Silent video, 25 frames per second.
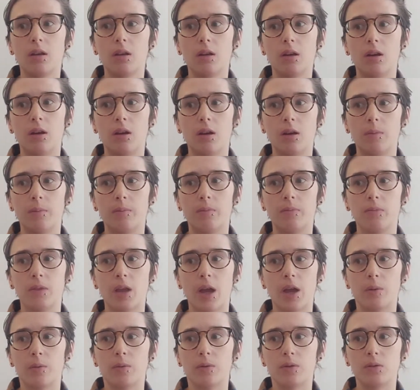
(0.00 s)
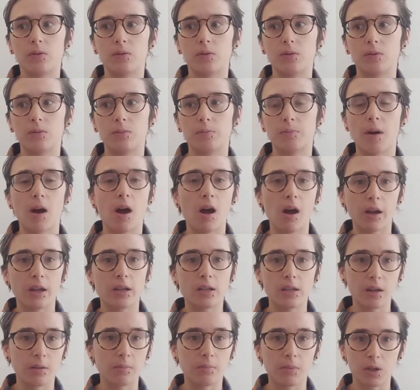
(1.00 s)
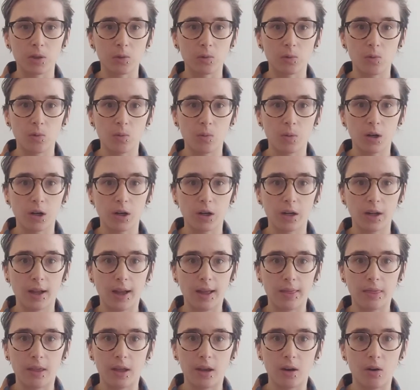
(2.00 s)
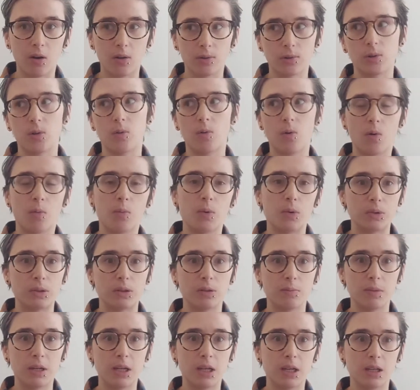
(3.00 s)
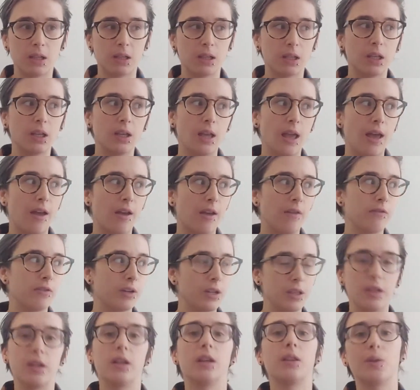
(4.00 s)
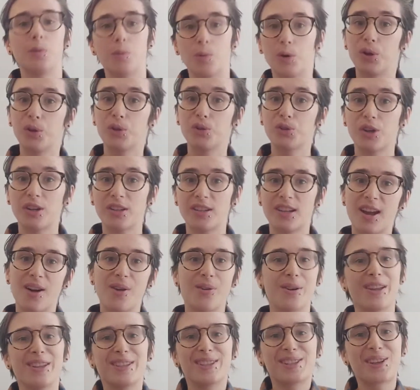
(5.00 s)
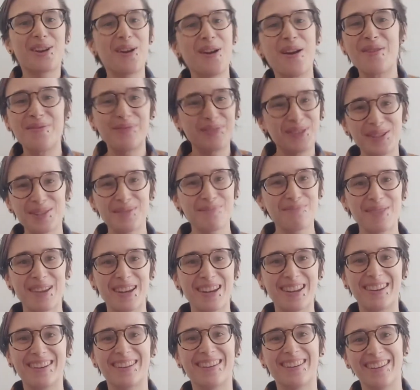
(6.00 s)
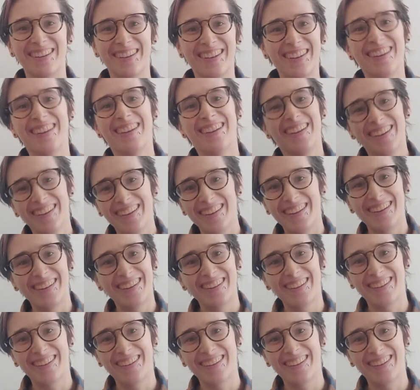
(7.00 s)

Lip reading: I was behind on my schoolwork, and then also almost immediately everything in the world shut down, and so I've just been in